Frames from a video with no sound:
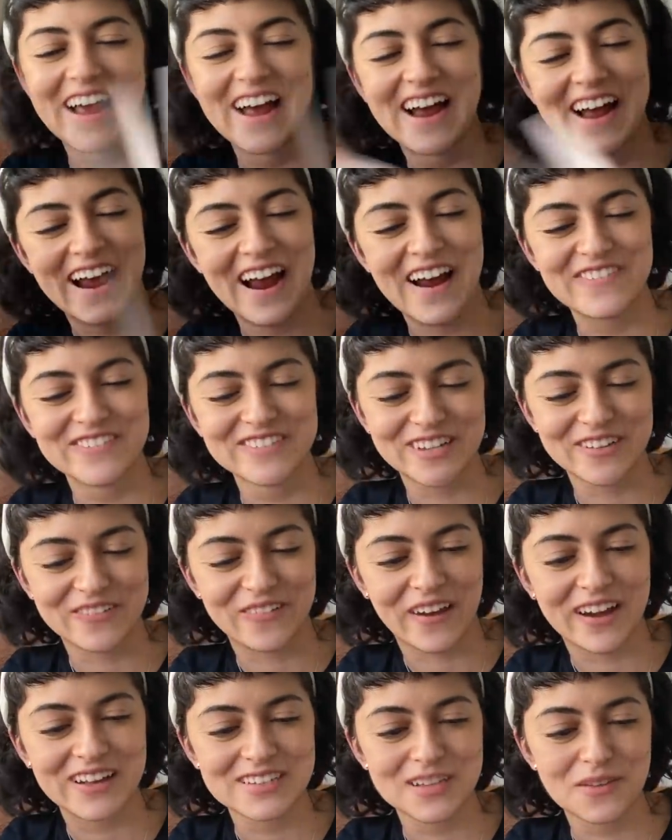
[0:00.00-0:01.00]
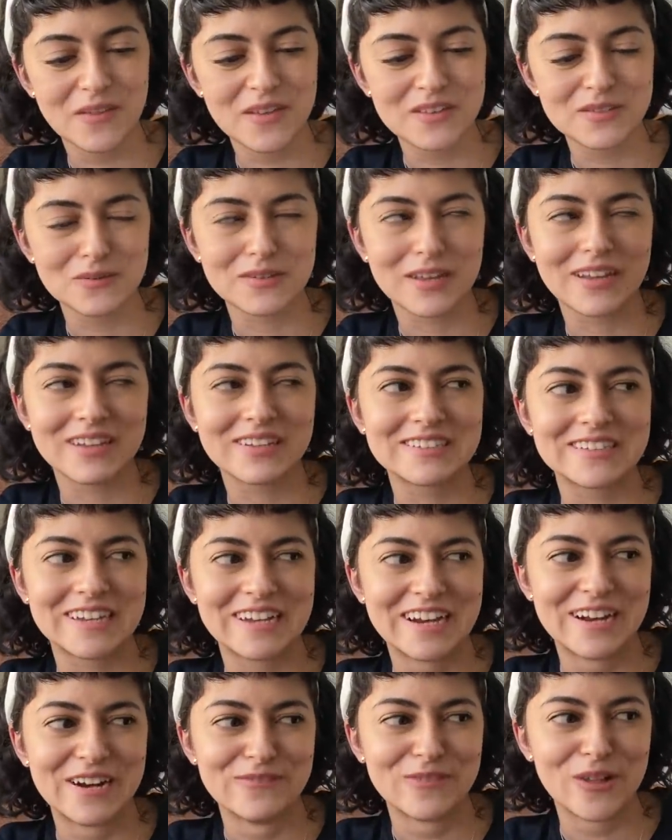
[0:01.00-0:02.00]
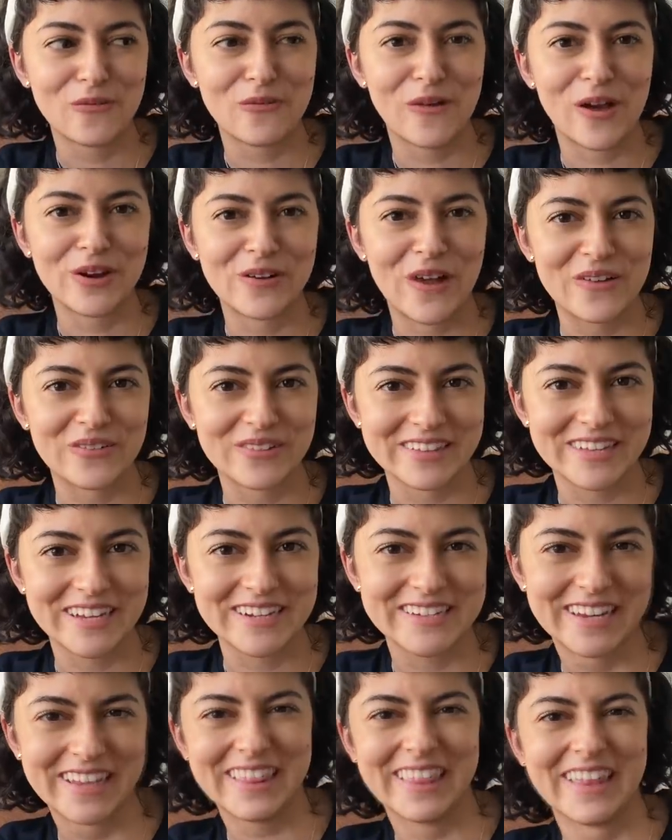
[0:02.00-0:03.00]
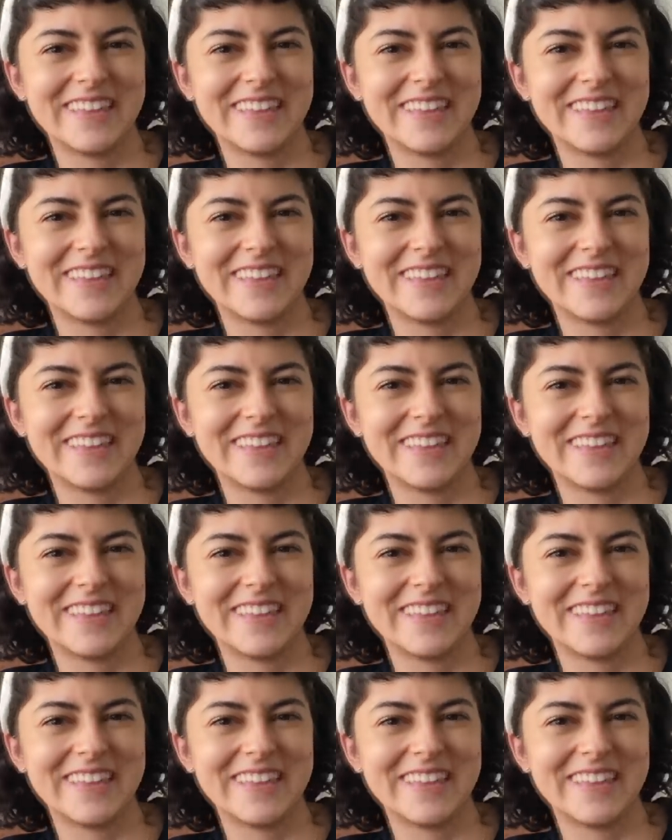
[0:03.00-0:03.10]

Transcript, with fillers: I was like reading some of this was like, damn, like why do I relate to